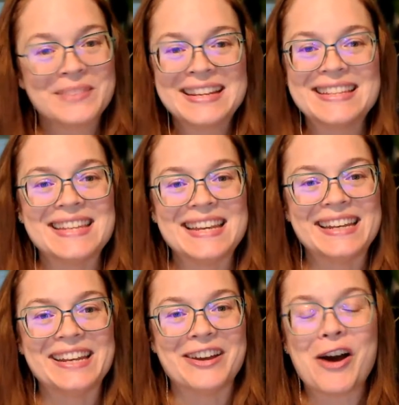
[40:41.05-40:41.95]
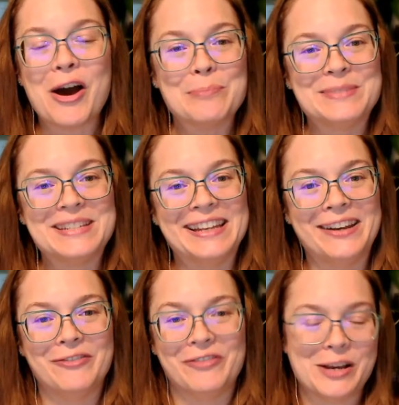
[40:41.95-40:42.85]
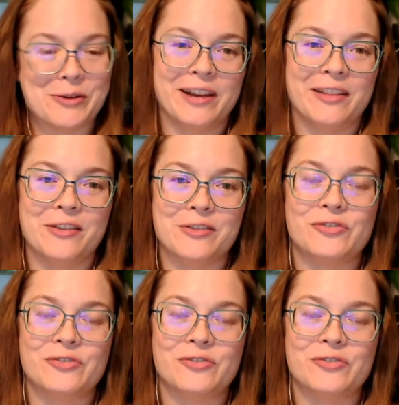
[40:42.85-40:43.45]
seeing you opt in via one of those